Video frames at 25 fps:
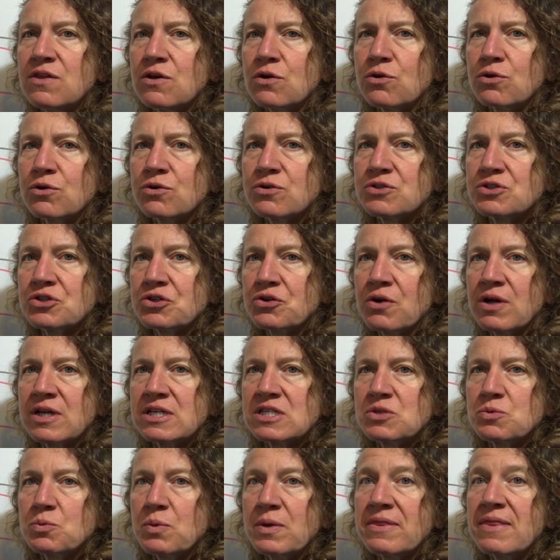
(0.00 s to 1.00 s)
the Earth's
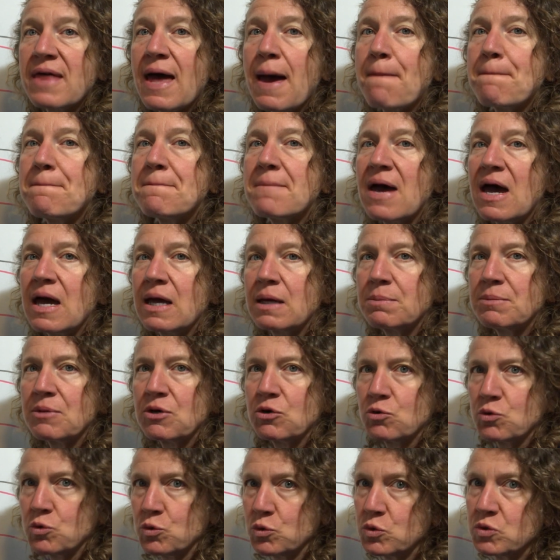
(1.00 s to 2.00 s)
crust when that magma
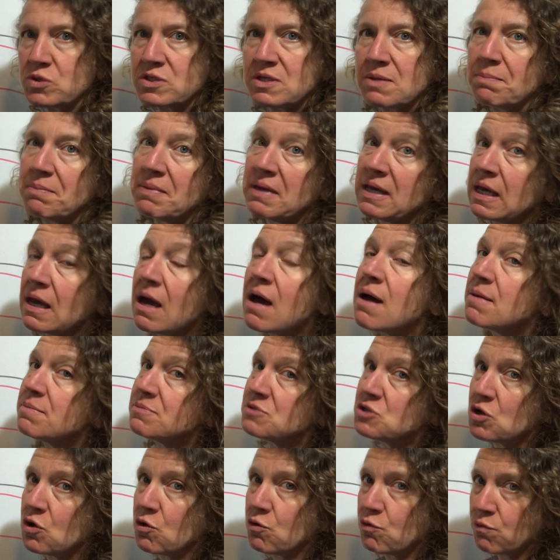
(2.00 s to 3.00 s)
cools and
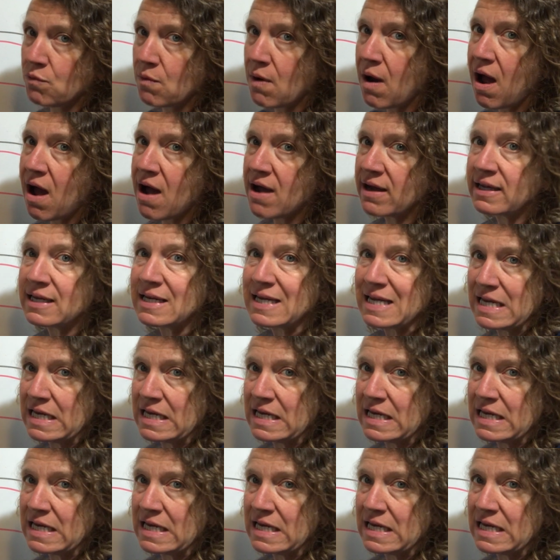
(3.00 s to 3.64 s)
becomes a rock, an